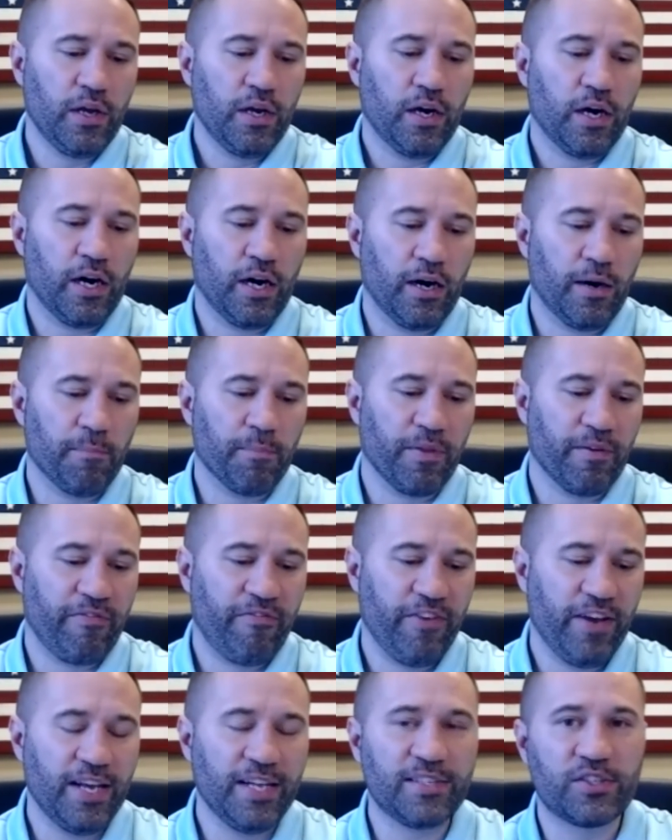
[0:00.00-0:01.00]
The
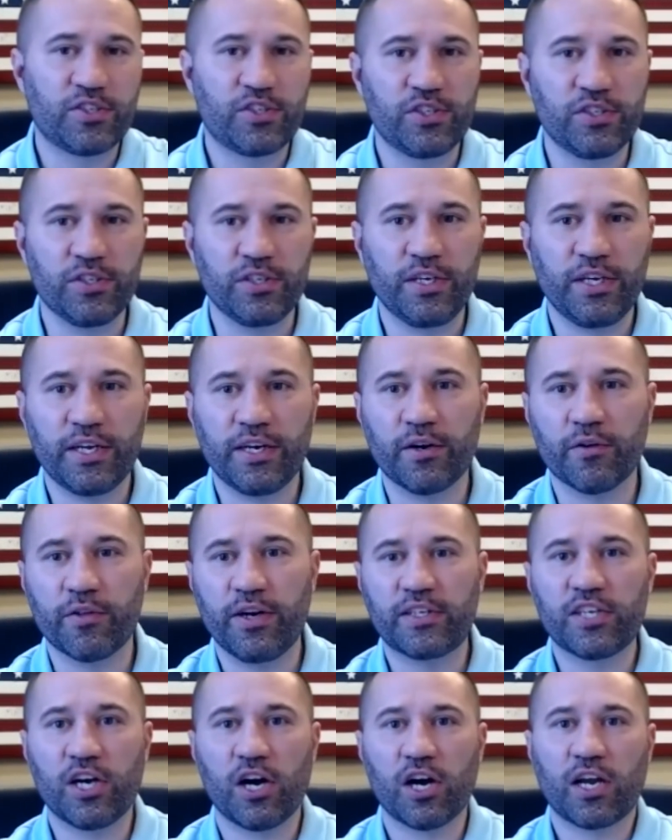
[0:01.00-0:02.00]
Feds, they're
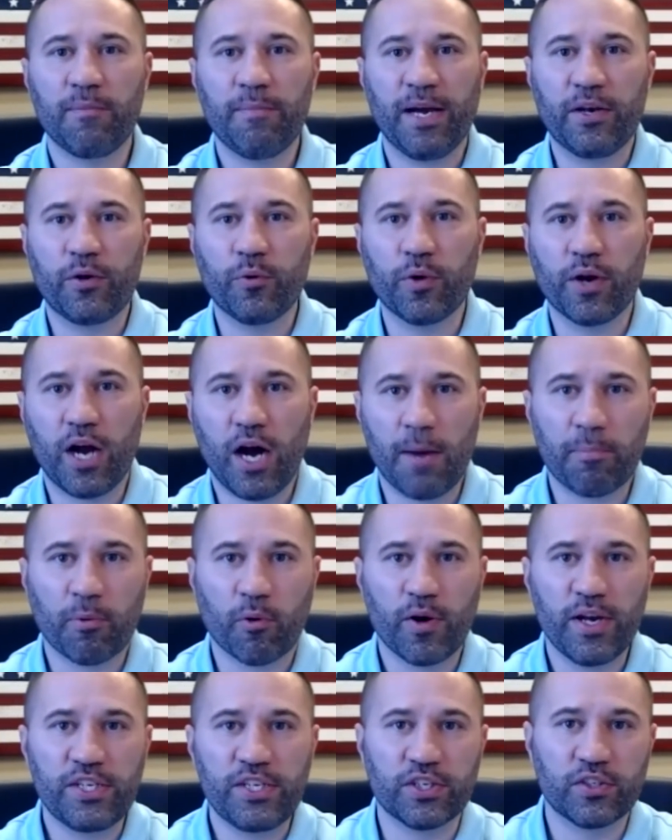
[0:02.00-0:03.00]
talking about doing
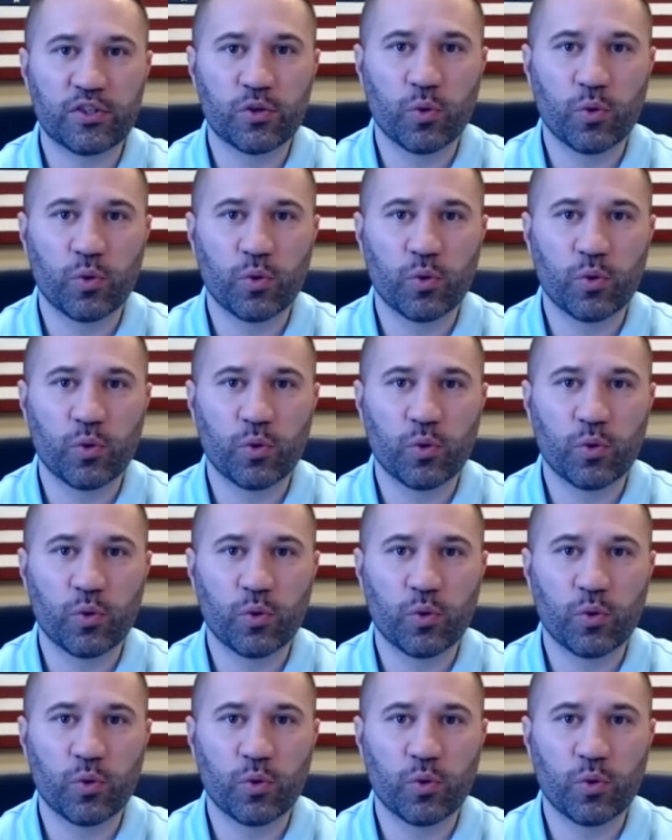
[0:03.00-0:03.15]
Operation